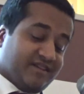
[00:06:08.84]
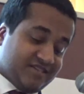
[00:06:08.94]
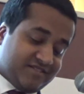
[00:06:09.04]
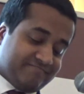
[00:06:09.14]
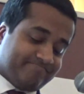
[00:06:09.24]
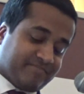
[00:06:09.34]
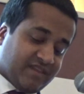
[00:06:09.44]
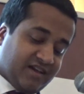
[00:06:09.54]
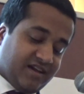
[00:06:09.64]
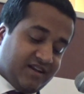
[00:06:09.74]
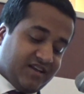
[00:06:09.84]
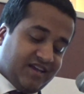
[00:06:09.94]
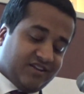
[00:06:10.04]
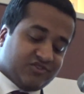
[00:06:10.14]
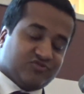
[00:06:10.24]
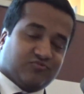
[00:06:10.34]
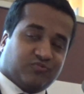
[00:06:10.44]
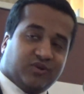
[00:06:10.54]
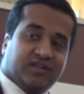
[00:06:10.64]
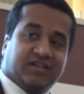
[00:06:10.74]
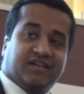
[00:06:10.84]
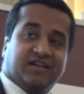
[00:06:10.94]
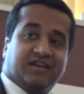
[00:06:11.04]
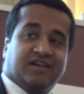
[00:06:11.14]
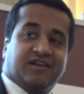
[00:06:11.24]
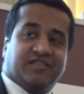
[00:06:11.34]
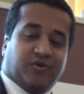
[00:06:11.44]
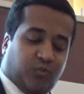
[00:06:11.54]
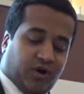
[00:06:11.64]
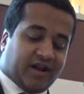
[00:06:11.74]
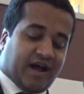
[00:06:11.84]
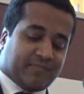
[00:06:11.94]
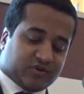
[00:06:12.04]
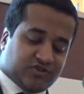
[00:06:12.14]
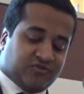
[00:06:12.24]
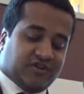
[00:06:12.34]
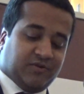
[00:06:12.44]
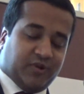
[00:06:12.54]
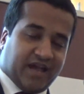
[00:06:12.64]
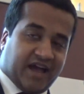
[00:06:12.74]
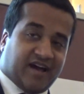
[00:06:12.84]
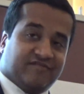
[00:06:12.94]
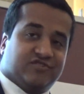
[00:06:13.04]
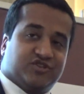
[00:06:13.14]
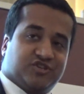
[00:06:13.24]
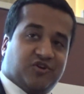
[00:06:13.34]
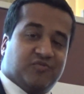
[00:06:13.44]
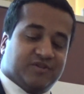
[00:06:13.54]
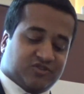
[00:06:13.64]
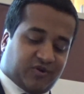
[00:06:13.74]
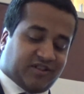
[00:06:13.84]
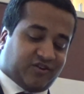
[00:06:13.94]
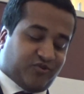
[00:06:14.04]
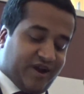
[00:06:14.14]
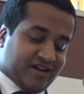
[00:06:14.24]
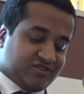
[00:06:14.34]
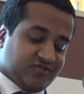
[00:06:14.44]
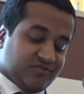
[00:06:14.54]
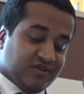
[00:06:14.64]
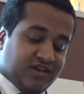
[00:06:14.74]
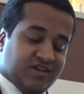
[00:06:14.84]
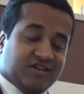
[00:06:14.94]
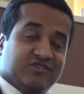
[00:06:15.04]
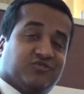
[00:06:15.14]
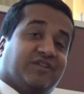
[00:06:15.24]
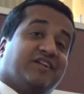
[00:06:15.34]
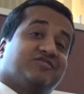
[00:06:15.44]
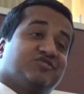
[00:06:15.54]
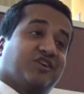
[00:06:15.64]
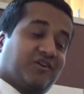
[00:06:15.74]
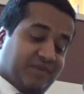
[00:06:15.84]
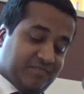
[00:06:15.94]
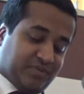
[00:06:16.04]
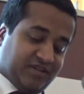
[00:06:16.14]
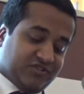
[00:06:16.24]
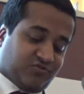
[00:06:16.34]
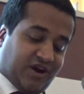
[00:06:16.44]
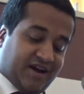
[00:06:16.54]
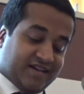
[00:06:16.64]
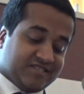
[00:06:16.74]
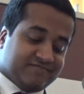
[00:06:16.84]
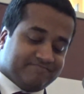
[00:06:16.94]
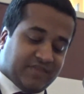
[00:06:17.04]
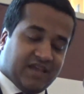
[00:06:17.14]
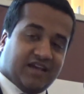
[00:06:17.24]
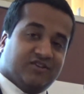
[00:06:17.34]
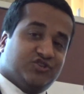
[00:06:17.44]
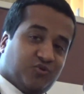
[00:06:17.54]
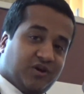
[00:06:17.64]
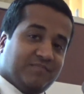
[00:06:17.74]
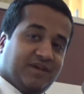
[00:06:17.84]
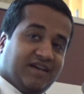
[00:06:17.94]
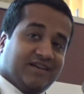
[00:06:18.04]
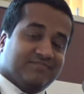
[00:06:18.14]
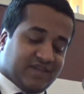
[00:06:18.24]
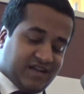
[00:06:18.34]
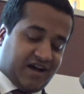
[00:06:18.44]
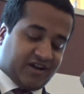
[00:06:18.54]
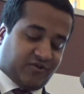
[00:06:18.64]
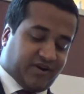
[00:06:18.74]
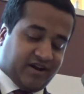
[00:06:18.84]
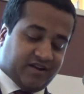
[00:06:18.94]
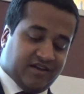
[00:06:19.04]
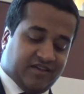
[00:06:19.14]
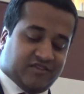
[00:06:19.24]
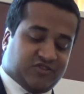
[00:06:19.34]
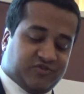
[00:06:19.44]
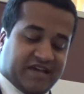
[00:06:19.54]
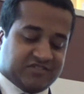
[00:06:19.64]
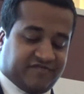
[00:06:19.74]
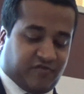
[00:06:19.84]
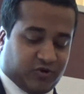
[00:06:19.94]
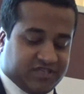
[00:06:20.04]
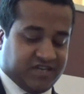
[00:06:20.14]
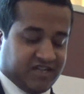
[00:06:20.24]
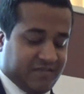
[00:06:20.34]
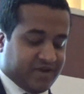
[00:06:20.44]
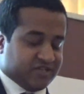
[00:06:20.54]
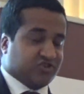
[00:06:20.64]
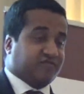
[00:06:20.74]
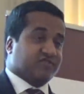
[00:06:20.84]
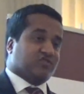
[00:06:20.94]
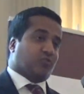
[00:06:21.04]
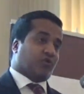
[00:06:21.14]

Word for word: this, and it is really the one opportunity we have to show Ms. Krell our gratitude. So ladies and gentlemen, please rise and join me in honoring 2014 Alumni Service